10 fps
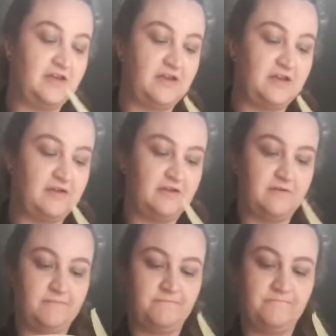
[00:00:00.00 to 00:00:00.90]

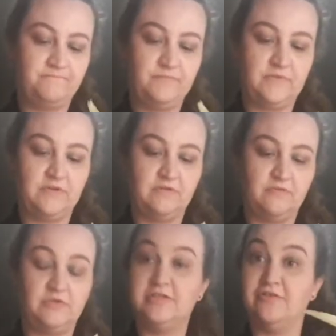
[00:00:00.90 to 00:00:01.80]
which is